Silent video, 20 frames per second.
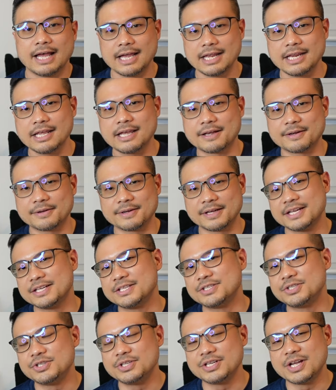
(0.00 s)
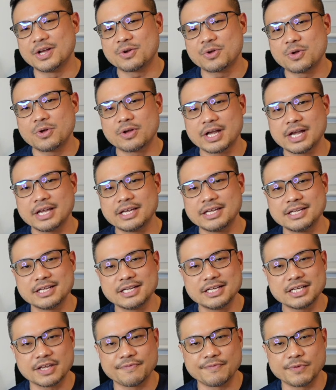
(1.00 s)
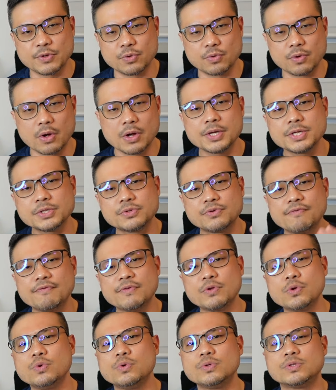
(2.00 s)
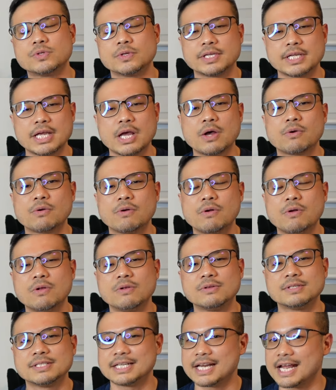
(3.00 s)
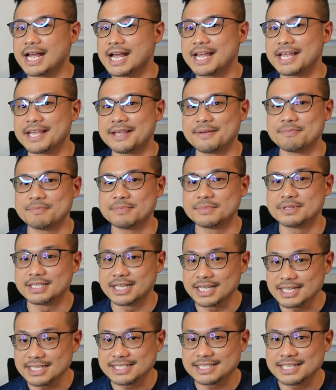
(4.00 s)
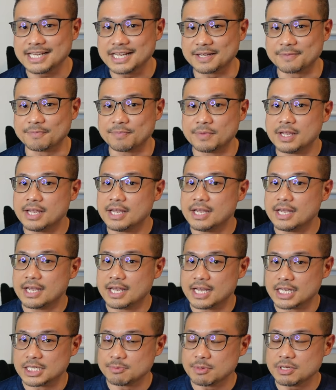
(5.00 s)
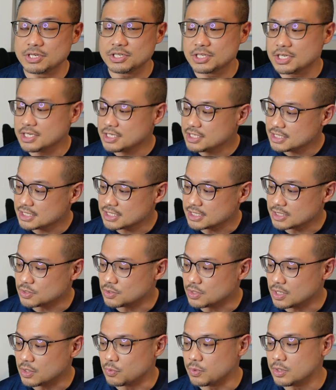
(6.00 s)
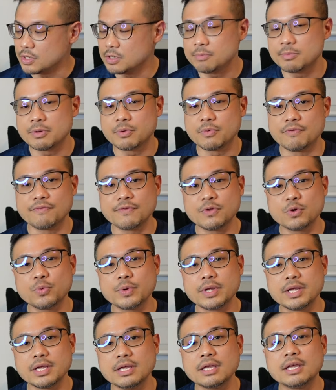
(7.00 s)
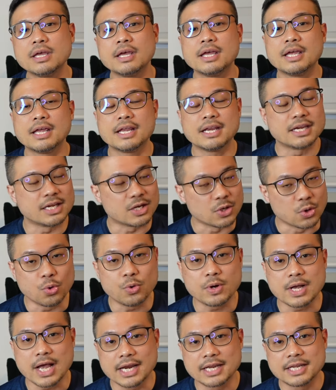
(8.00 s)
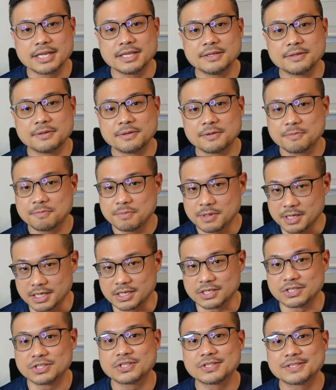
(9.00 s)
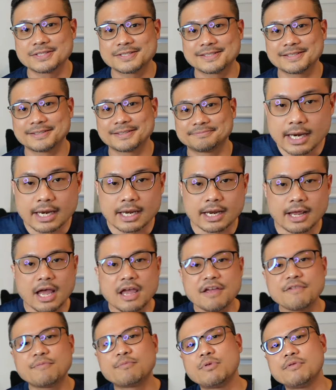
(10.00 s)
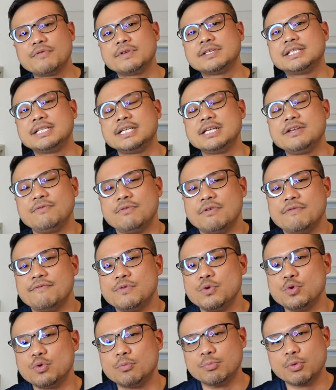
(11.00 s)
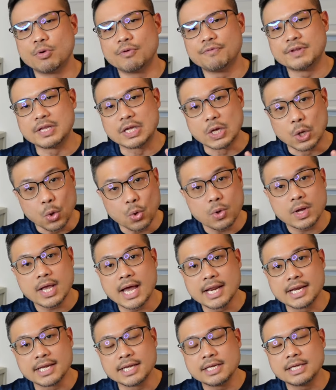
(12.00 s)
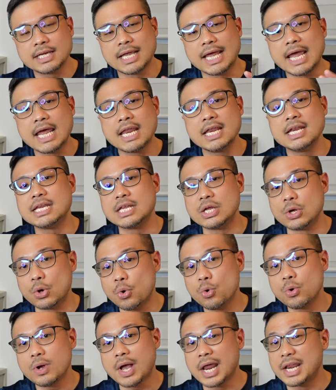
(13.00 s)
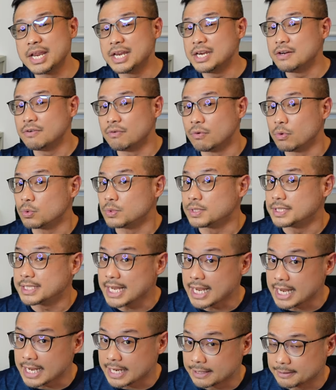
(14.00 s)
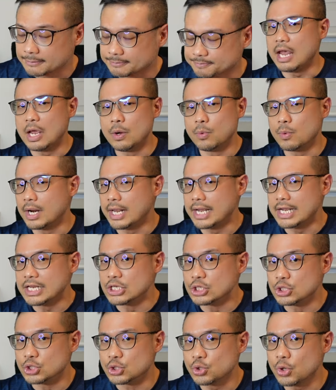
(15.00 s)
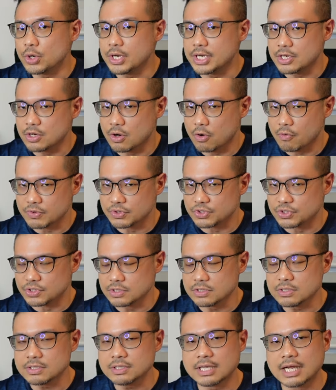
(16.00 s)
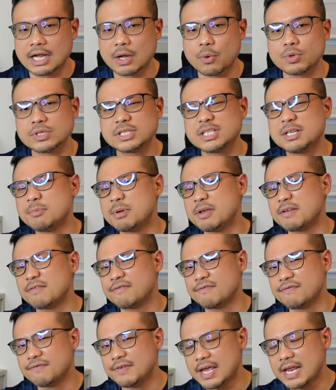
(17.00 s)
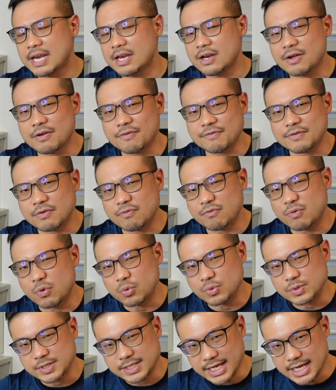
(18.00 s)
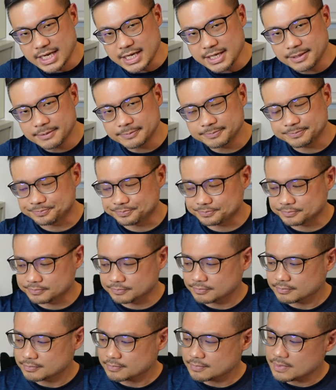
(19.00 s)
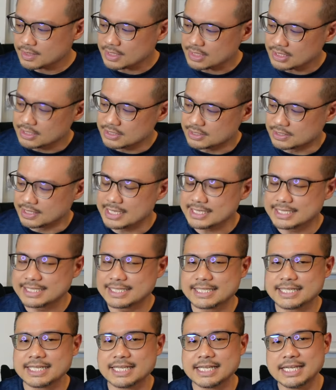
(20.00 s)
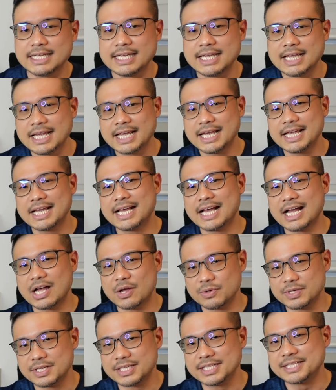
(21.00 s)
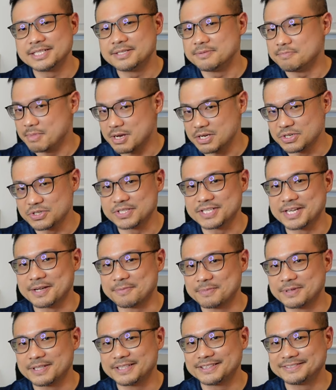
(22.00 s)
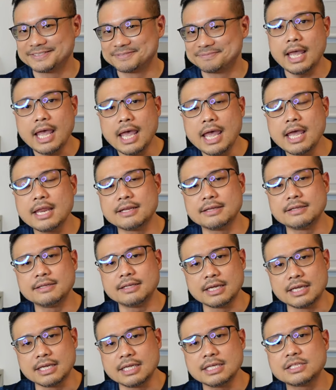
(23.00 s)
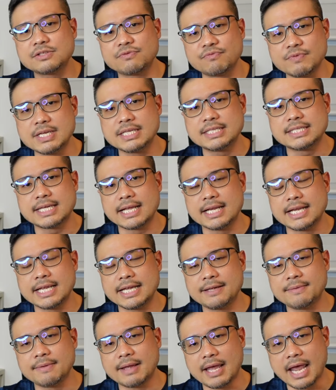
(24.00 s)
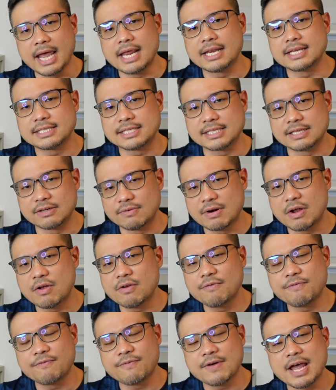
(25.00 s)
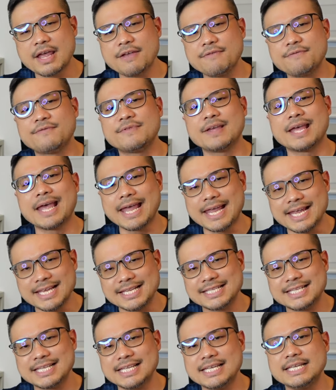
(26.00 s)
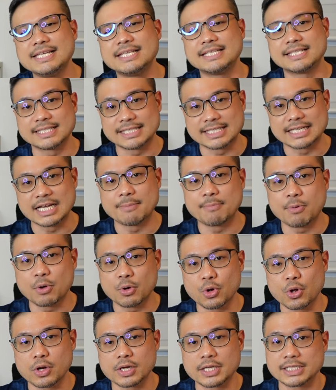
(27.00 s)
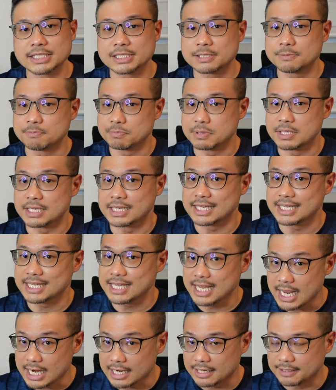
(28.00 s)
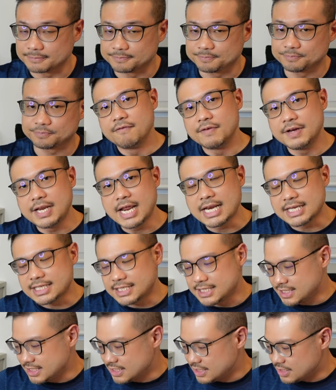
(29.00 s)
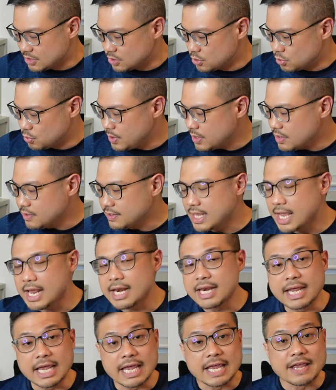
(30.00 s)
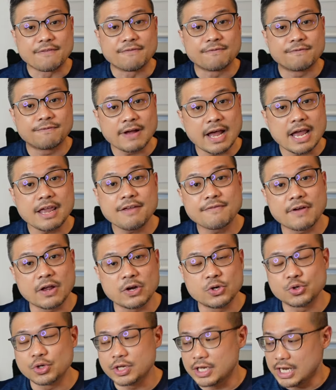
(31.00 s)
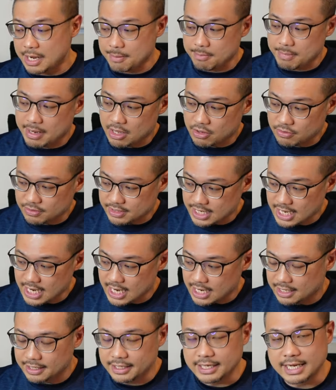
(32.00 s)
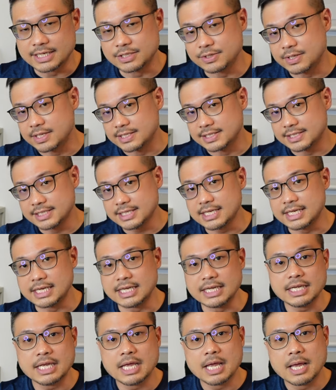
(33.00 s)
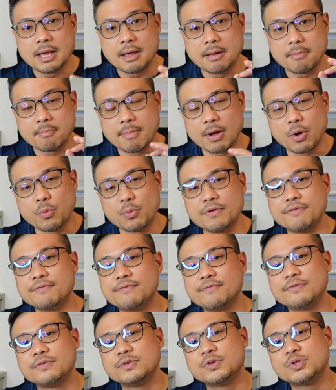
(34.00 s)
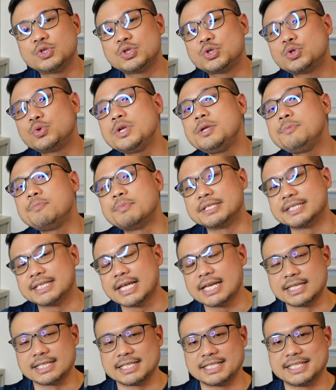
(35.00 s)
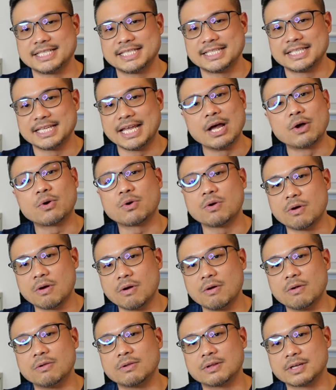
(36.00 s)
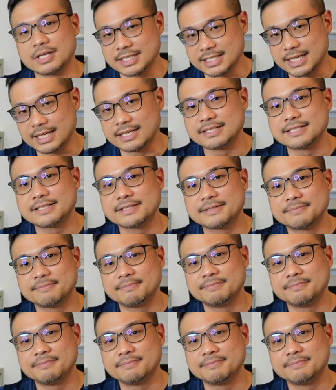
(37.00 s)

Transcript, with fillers: Hi there, S G Alcohol Guy here, giving you honest reviews of the alcohols that I am tasting. As mentioned, today we'll be reviewing the Hoegaarden Peach. Now, I have previously reviewed both the Hoegaarden and the Hoegaarden Rosé. And while I enjoyed the original, I wasn't a big fan of the Rosé. So let's see how this measures up. And it is retailing at around five eighty Singapore dollars per can. For that, you will get a five hundred milliliter can, as you can see, but with three percent alcohol content.